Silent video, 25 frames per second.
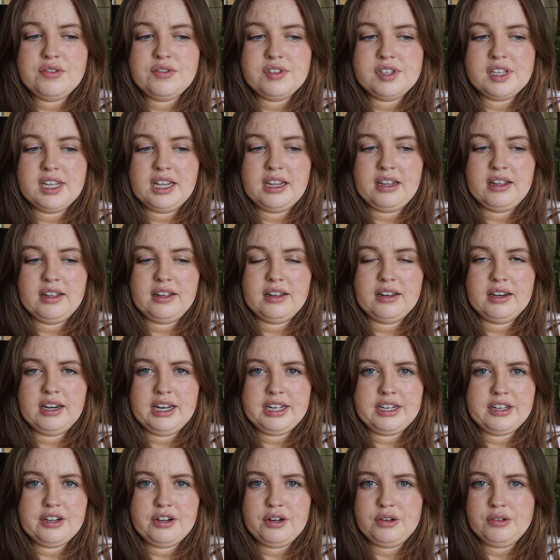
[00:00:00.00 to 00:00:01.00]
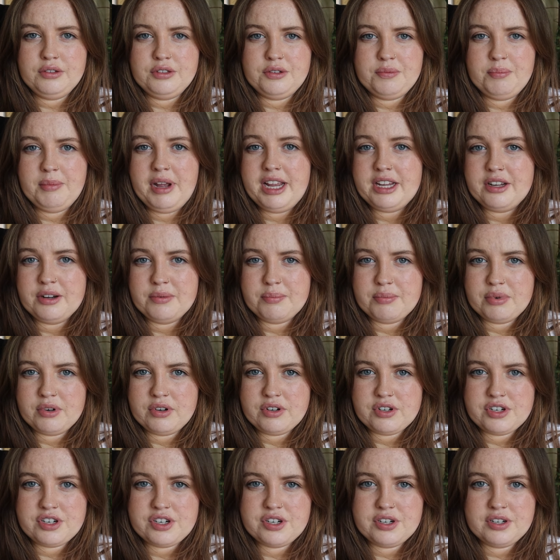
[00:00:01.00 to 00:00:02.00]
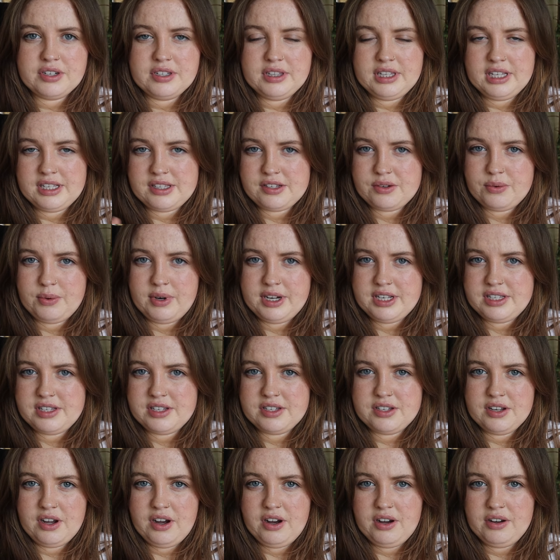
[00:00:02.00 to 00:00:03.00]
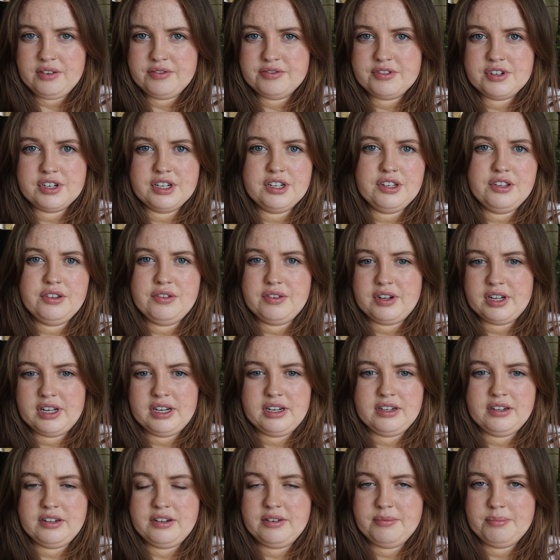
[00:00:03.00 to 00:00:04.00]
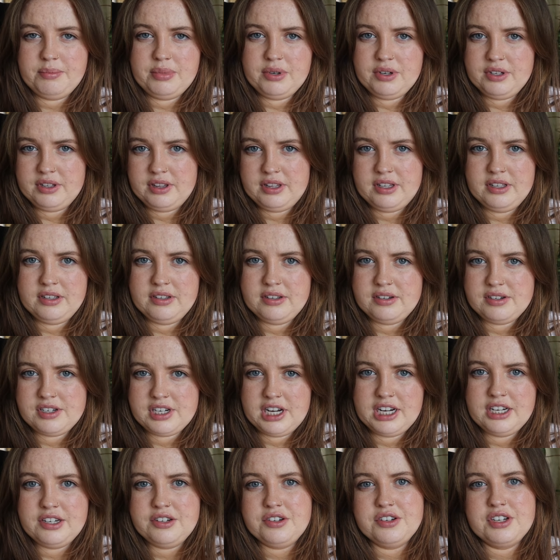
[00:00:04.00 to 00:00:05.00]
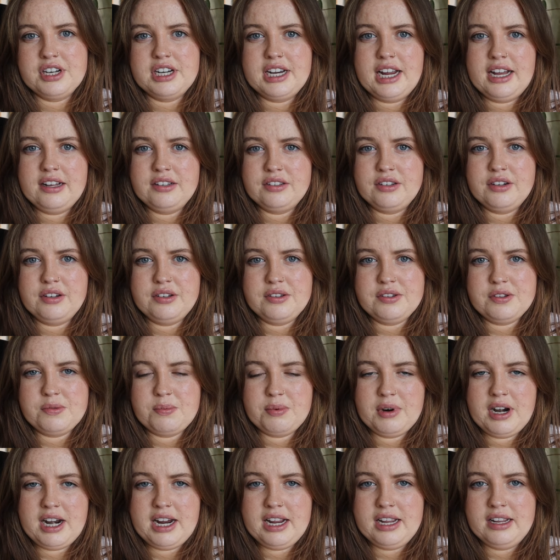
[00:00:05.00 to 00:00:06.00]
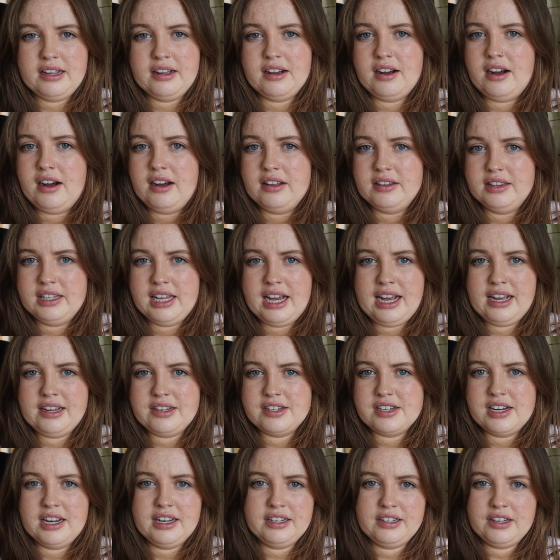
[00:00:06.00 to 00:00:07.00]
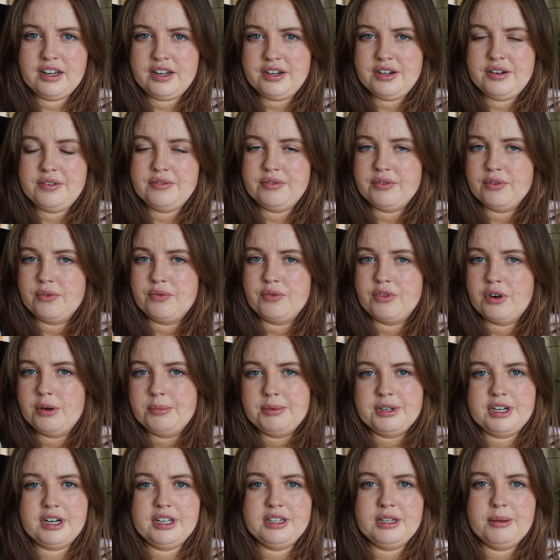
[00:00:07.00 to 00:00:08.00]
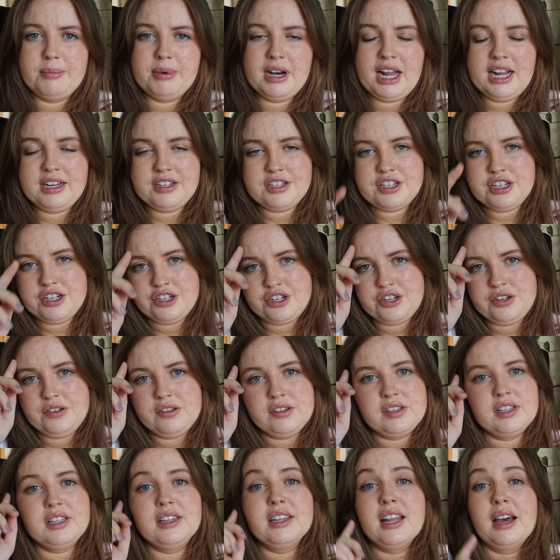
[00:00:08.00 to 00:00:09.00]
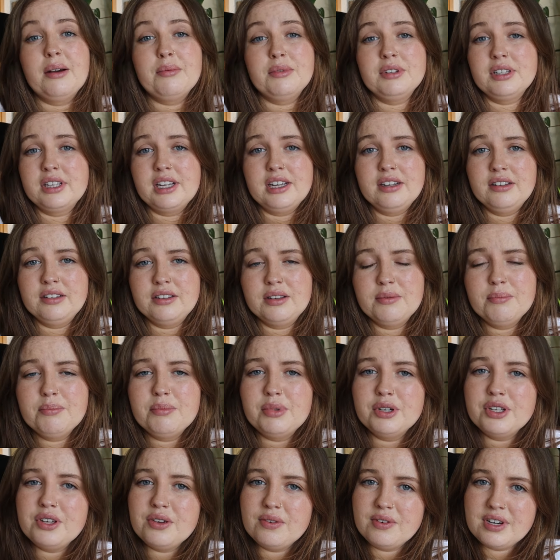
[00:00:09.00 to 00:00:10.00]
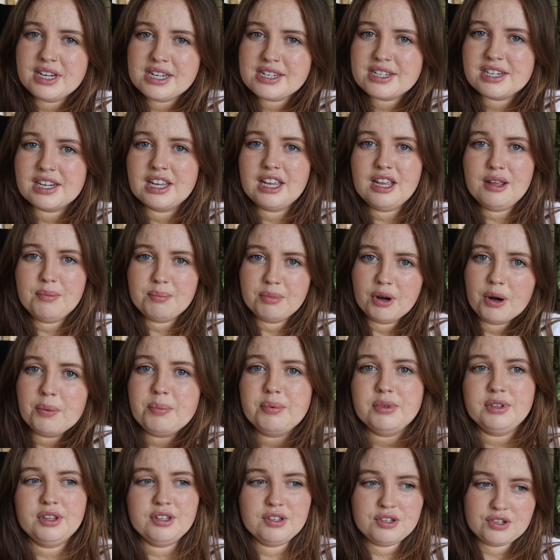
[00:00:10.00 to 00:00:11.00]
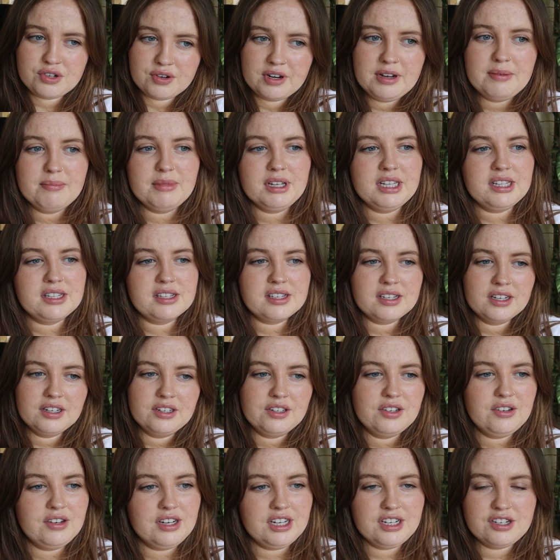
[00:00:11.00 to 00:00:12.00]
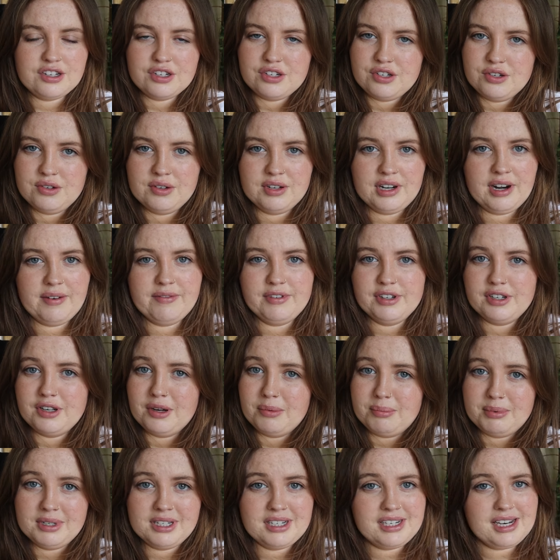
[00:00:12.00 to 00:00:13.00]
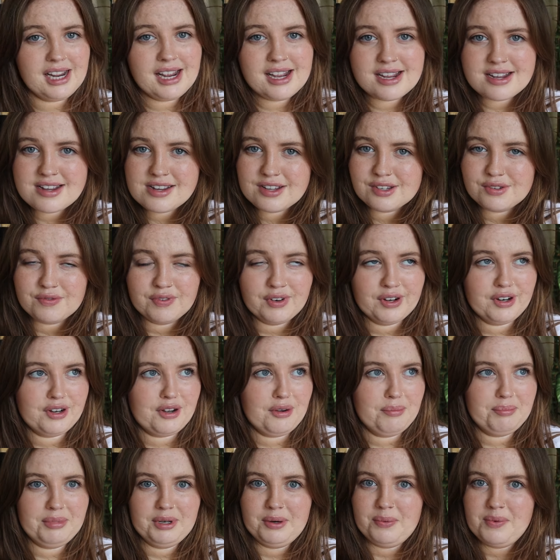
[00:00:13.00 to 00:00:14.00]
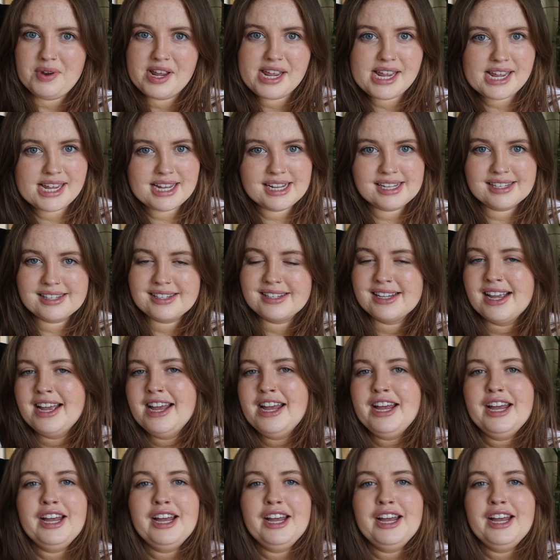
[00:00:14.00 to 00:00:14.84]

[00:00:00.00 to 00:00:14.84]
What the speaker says: using like an old makeup brush that's quite soft, you can put the diluted alcohol spray on that and kind of rub it on the plant tissues, and that will kill them. But you need to keep up with the treatments. Like, you need to do it every couple of days for a couple of weeks